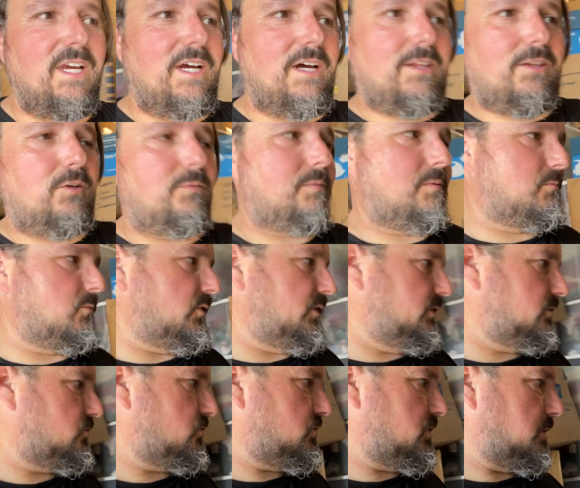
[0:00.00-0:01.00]
a little bit more
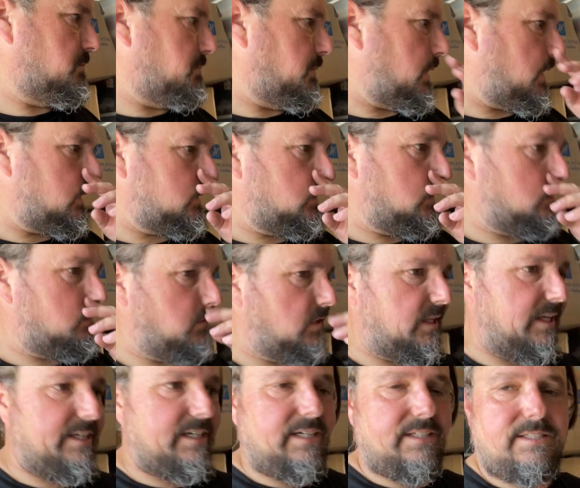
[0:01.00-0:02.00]
interesting boxes. But
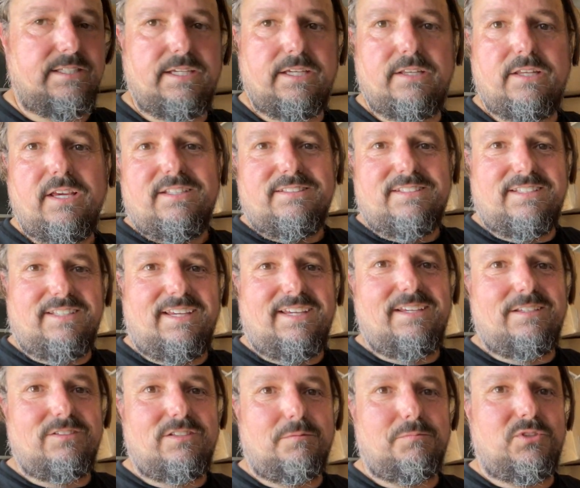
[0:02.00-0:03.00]
like I said,
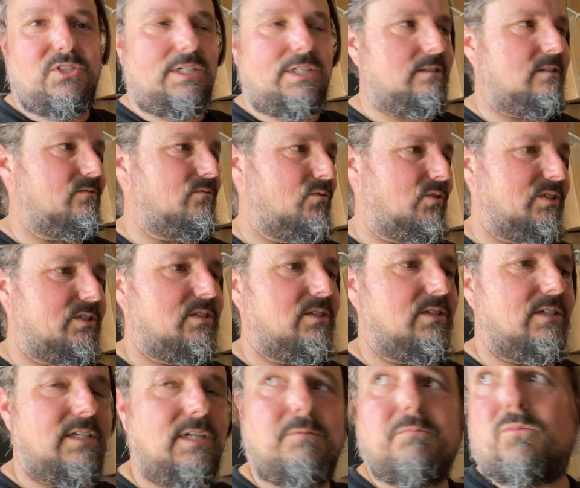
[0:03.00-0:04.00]
today's objective was to
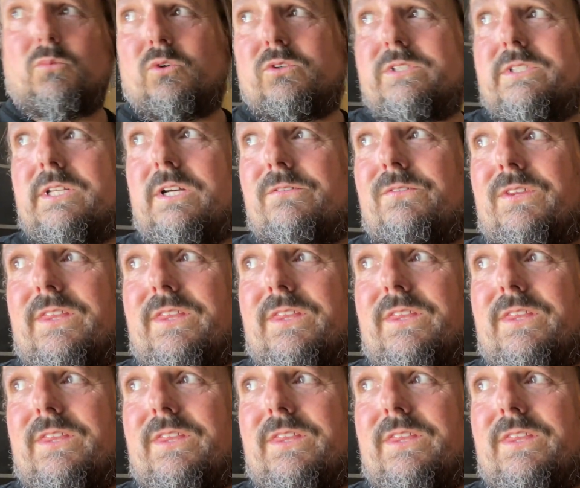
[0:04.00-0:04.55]
get more stuff